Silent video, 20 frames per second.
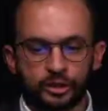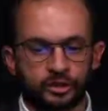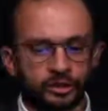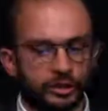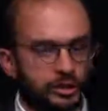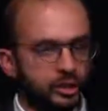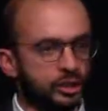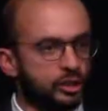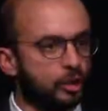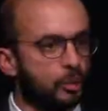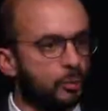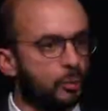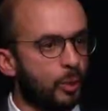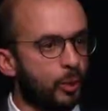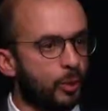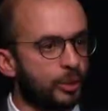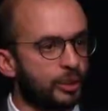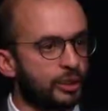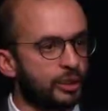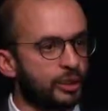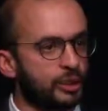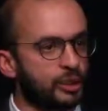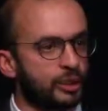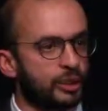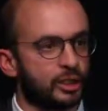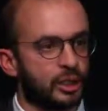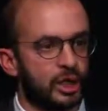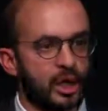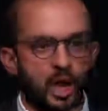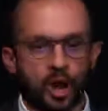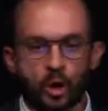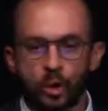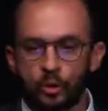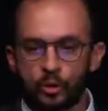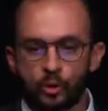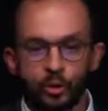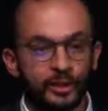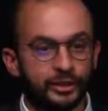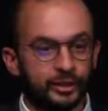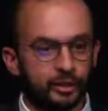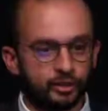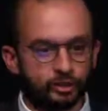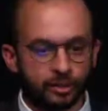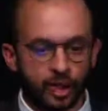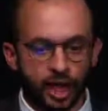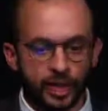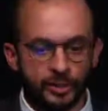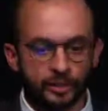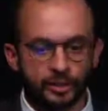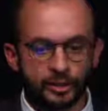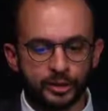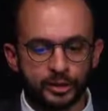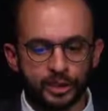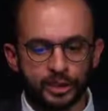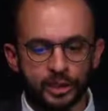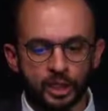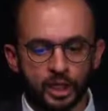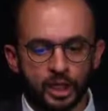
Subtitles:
decision points, or waiting times